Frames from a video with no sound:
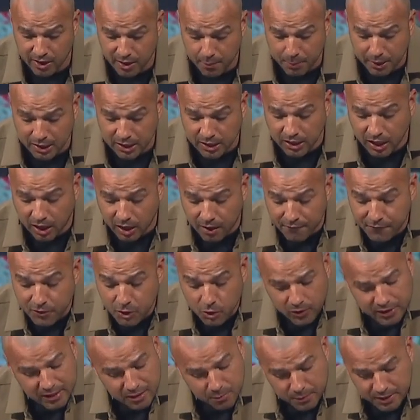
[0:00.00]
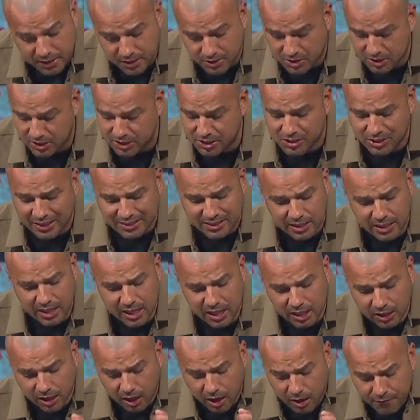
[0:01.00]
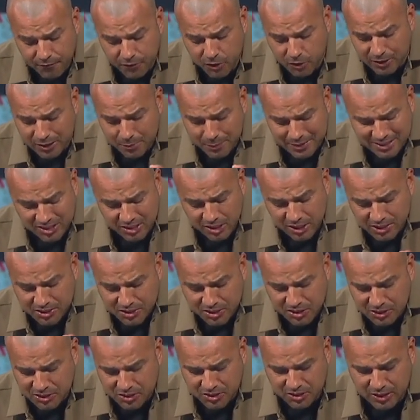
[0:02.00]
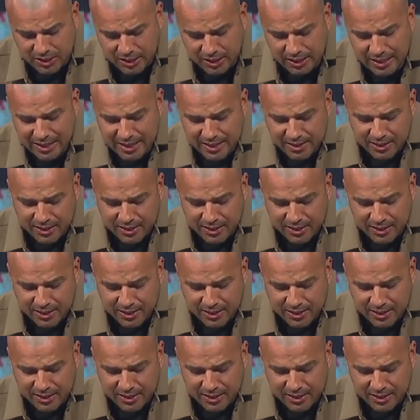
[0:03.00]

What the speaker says: But love your enemies. And he says, love your enemies. This is the